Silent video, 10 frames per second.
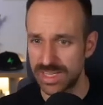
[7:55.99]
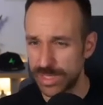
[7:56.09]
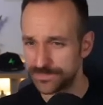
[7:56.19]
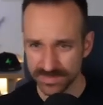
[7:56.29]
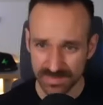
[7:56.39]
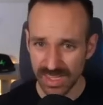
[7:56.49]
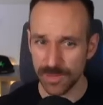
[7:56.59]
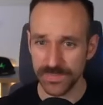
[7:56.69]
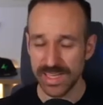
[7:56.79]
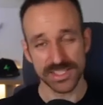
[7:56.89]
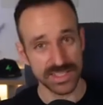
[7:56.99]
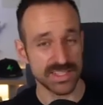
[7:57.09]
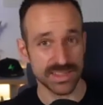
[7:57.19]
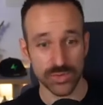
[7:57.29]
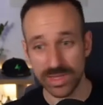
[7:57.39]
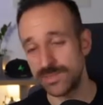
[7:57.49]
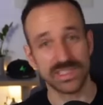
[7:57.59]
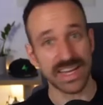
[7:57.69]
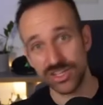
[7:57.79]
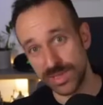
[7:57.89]
Anyway, so this is the release
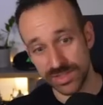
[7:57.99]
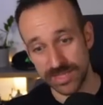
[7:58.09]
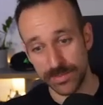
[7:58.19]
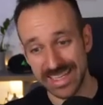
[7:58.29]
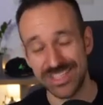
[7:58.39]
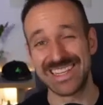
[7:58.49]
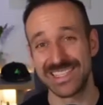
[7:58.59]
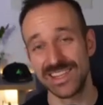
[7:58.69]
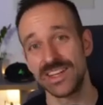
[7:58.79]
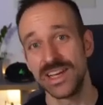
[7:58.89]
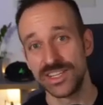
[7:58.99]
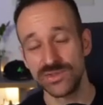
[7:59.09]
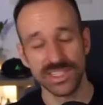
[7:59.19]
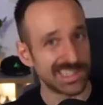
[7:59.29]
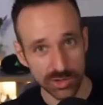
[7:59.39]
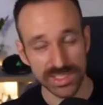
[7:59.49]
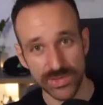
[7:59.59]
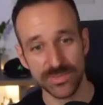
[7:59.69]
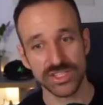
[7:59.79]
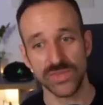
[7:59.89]
build that I could build to some application that is not using a local
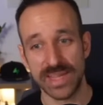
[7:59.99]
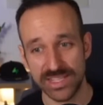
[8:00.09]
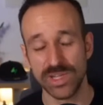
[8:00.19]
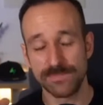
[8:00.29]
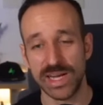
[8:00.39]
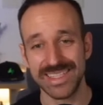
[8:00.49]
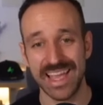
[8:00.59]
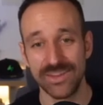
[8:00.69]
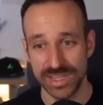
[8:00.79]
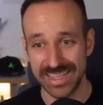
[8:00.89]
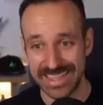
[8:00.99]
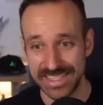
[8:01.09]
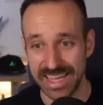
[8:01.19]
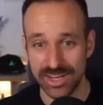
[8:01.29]
development but has really bundled everything inside.